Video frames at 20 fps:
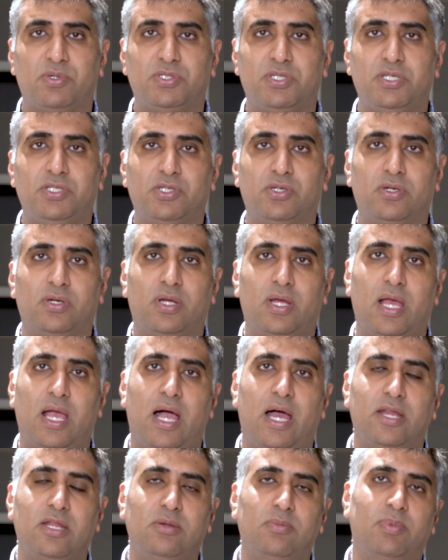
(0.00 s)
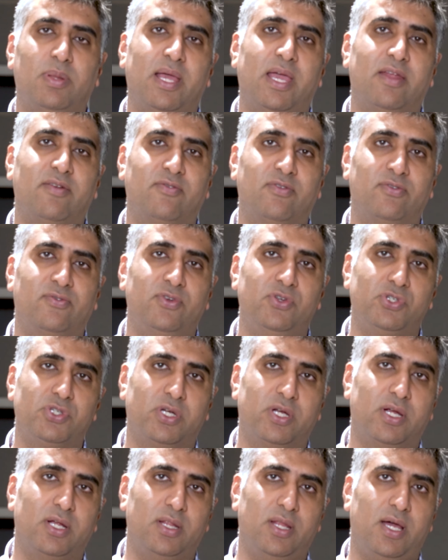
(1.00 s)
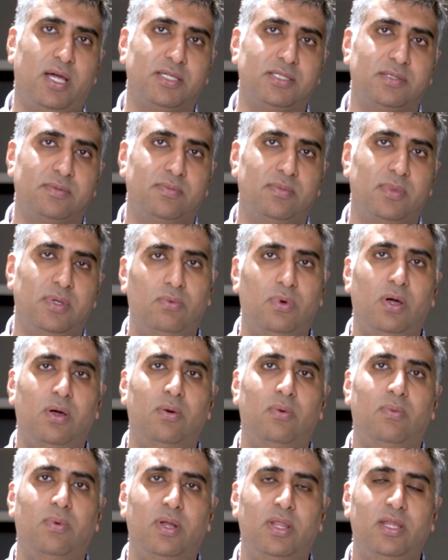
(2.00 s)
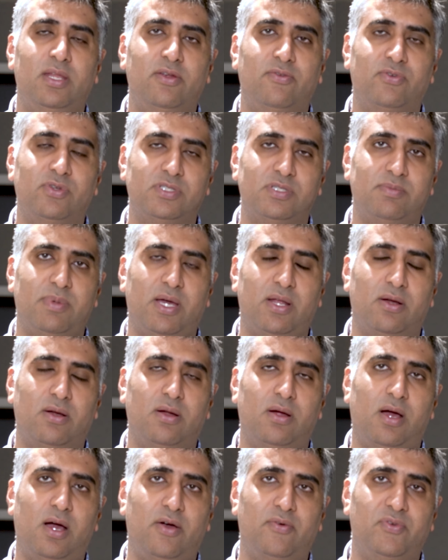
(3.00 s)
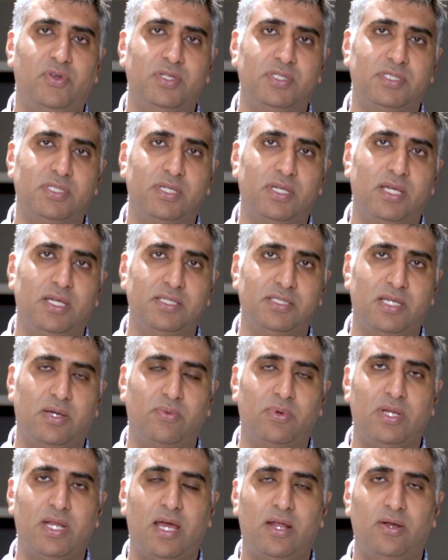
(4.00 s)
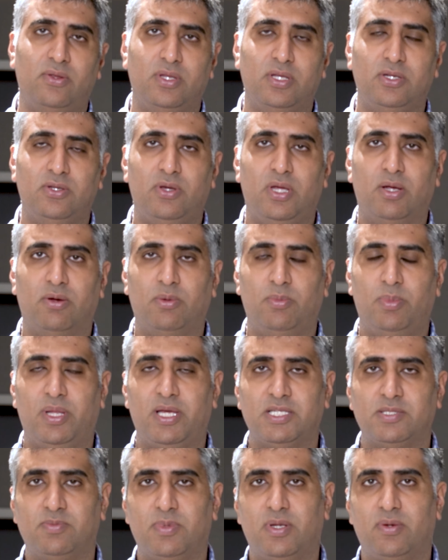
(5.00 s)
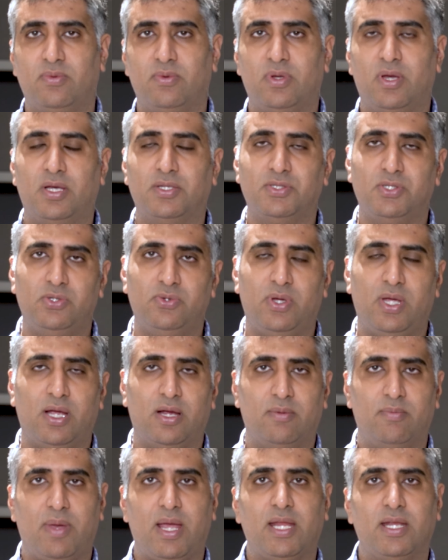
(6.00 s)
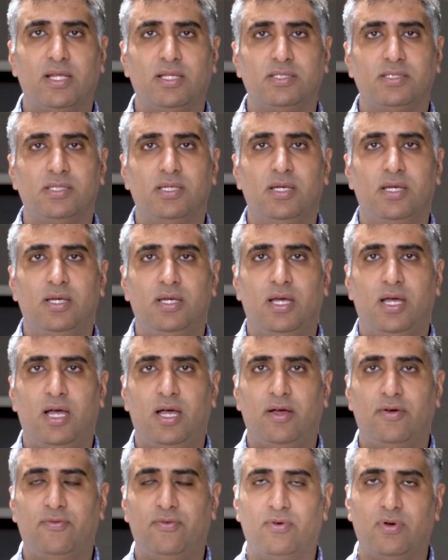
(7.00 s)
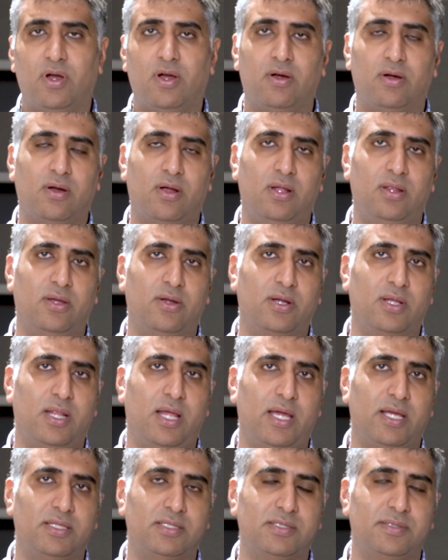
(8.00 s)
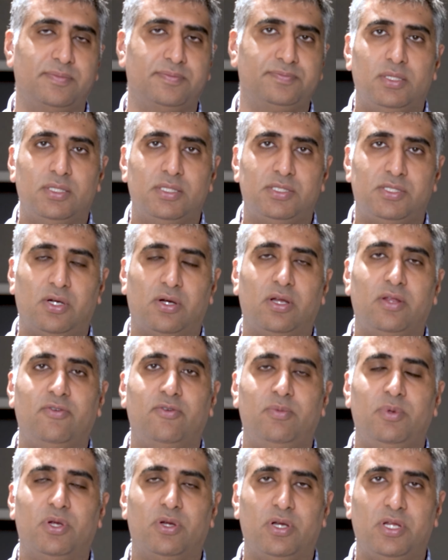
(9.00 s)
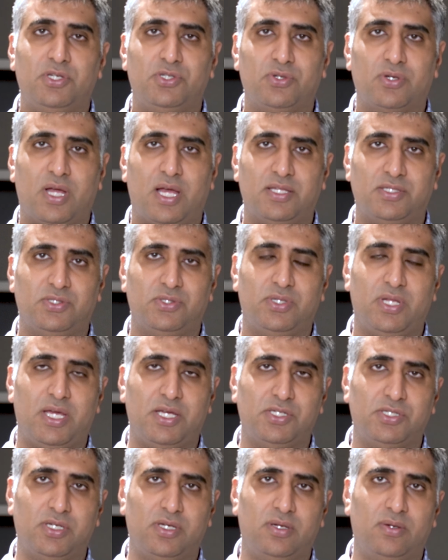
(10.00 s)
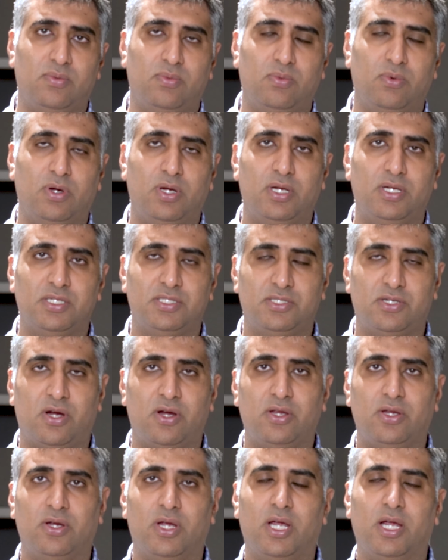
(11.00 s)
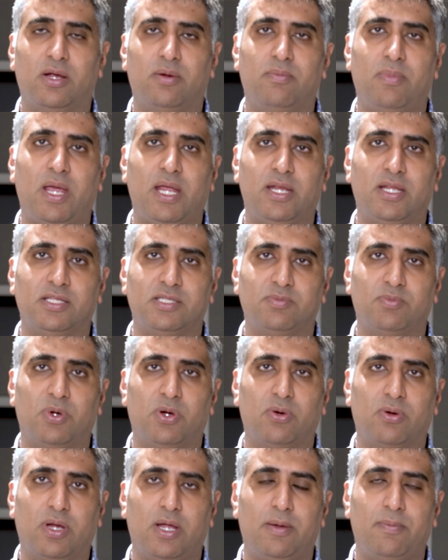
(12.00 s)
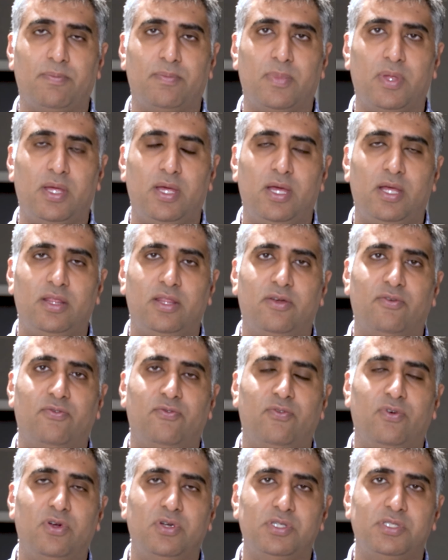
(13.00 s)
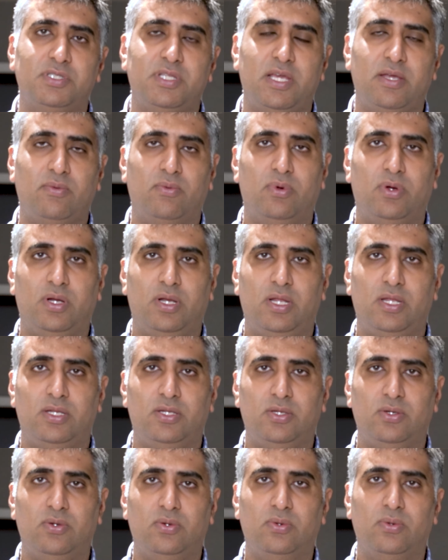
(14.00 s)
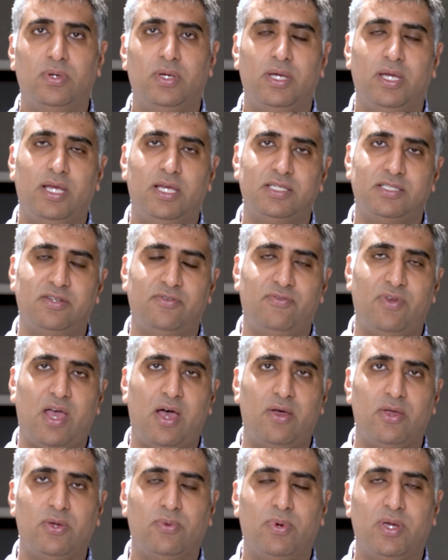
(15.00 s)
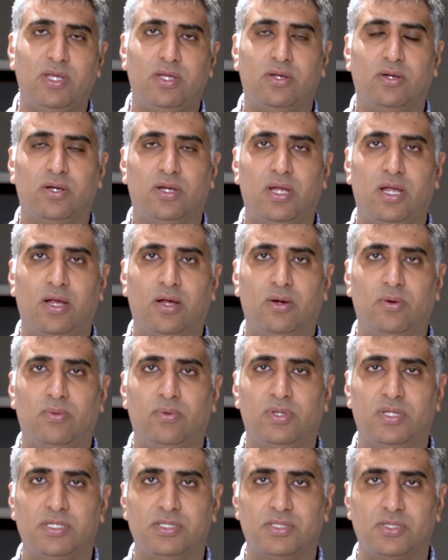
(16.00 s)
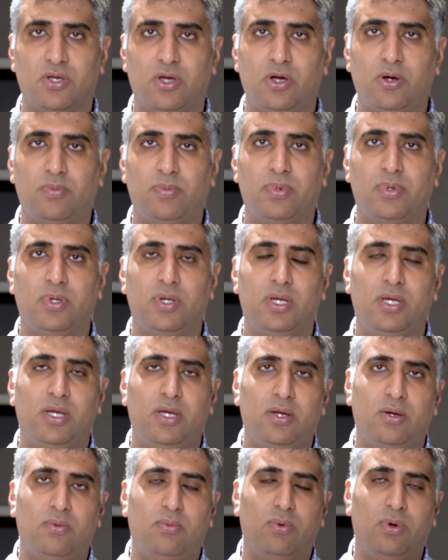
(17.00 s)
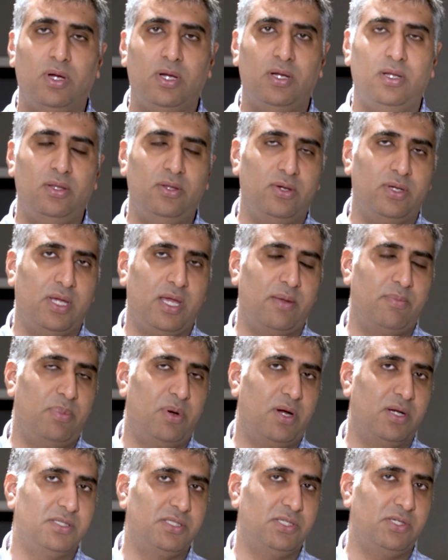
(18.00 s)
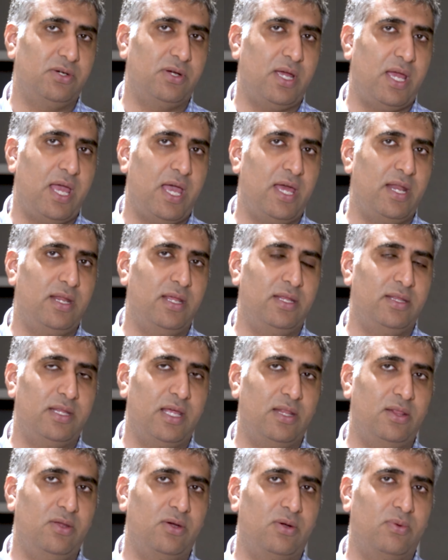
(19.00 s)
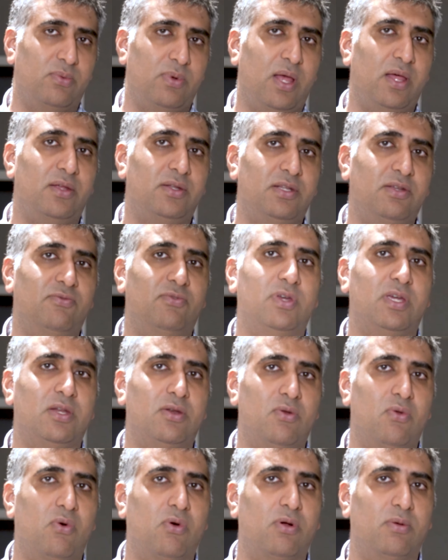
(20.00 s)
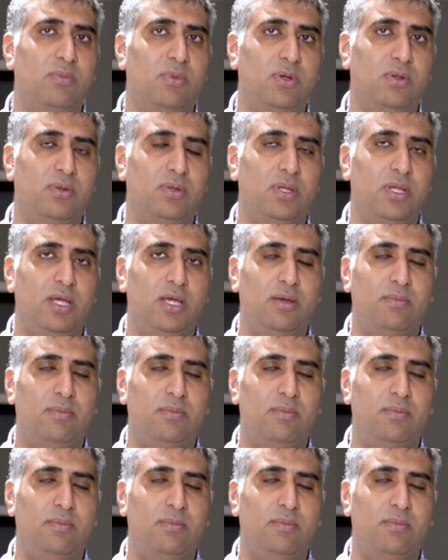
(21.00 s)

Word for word: procedure, how do you plan for future hair loss? Well, one of the differences about our office is that we not only do hair replacement, we also do hair maintenance uh, for our, all our clients. Starting from your initial consultation, we're gonna start your hair maintenance program. The first thing we're gonna do is to evaluate your hair with the scope. We're gonna look at parts of your head that look relatively normal,